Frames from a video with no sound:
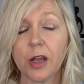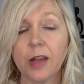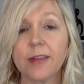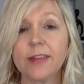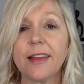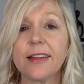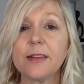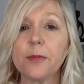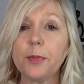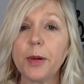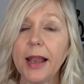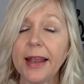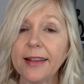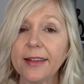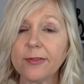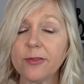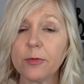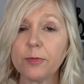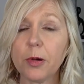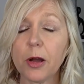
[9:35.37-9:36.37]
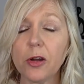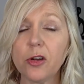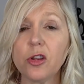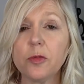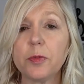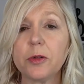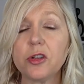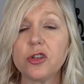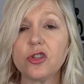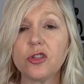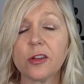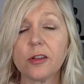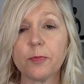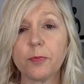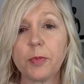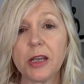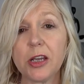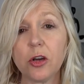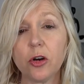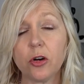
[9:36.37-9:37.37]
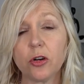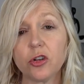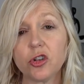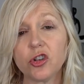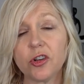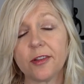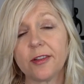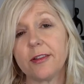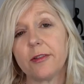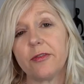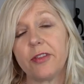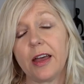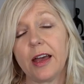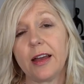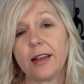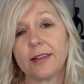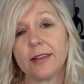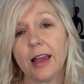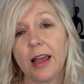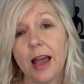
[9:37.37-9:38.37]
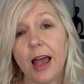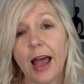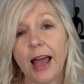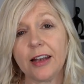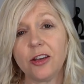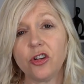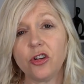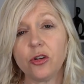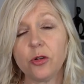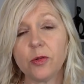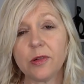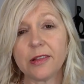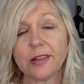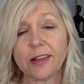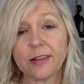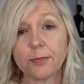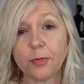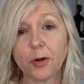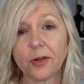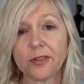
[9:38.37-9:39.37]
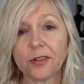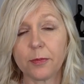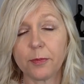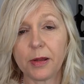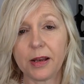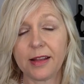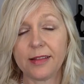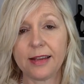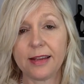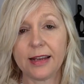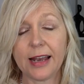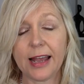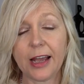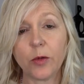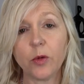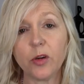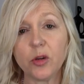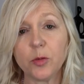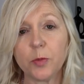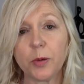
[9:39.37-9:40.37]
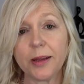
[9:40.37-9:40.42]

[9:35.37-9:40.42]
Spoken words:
So there's a place for both, but just be conscious of that and use this possibility language,